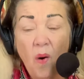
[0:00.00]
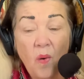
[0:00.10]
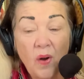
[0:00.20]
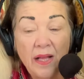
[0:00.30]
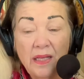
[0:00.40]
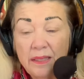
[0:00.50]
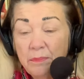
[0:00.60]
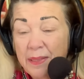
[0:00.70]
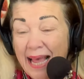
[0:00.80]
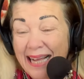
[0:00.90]
Oil and
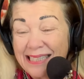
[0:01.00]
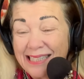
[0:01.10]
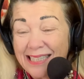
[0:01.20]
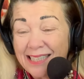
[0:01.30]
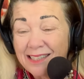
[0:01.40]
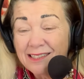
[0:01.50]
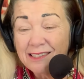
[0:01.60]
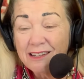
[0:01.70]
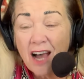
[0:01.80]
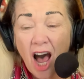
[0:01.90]
plastics,
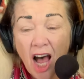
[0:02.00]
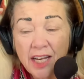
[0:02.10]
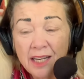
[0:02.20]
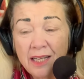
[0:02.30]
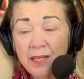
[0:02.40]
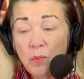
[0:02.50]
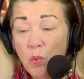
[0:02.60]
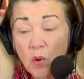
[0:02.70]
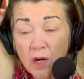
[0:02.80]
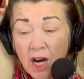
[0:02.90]
cotton and
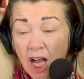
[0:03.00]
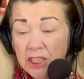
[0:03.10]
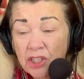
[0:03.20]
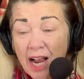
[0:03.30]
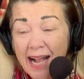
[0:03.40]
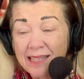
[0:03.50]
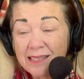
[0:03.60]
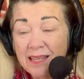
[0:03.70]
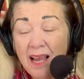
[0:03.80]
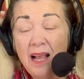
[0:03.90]
war contracts,